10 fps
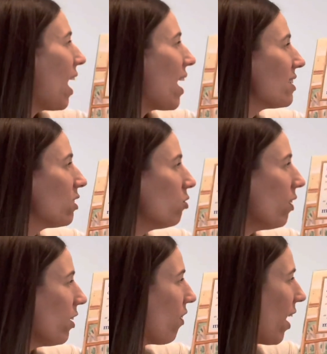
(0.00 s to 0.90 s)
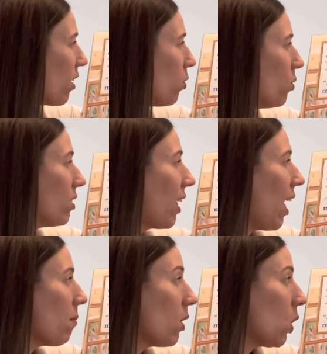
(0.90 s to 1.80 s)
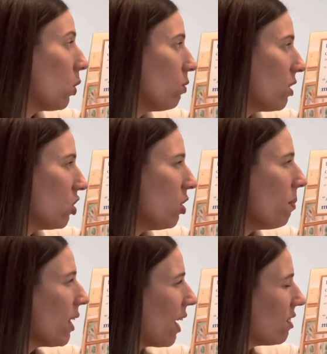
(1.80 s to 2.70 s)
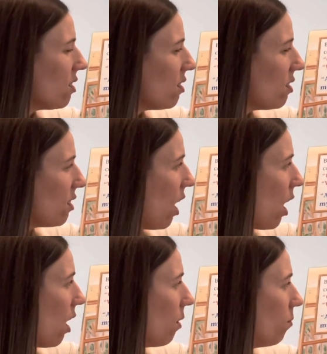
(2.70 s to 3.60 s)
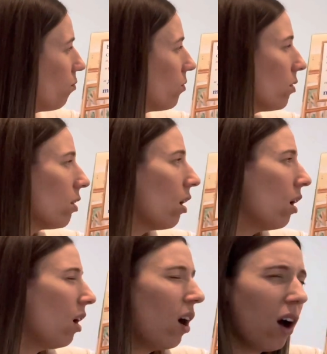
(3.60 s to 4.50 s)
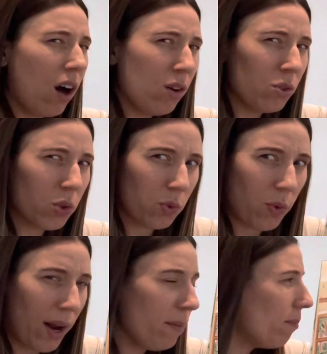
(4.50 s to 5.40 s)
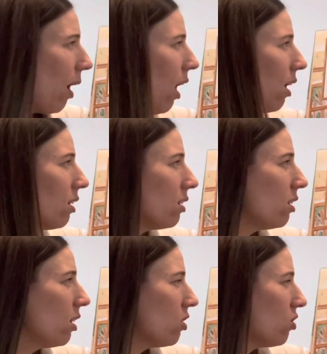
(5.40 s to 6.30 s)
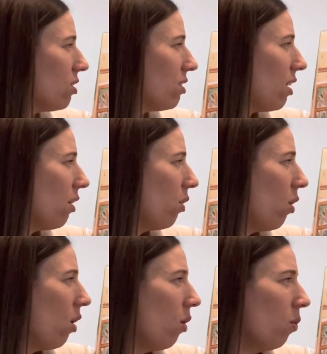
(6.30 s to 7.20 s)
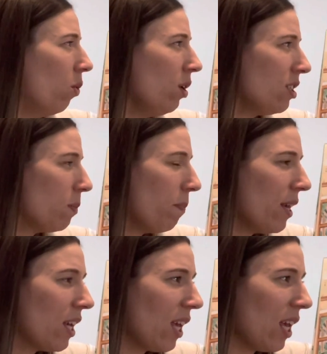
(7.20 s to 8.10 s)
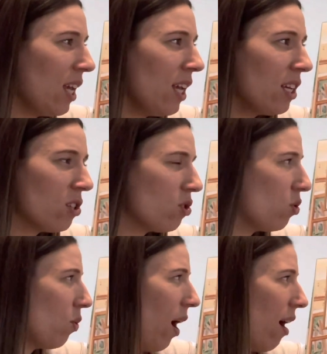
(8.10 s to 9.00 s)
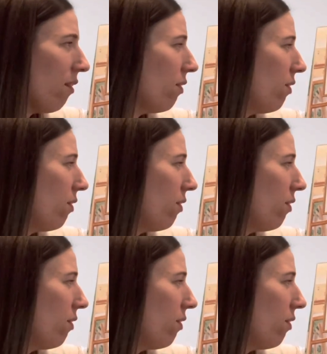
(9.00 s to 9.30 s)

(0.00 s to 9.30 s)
as Little Red Riding Hood came closer, she began to stare. "Oh, Grandma," she said, "what big ears you have."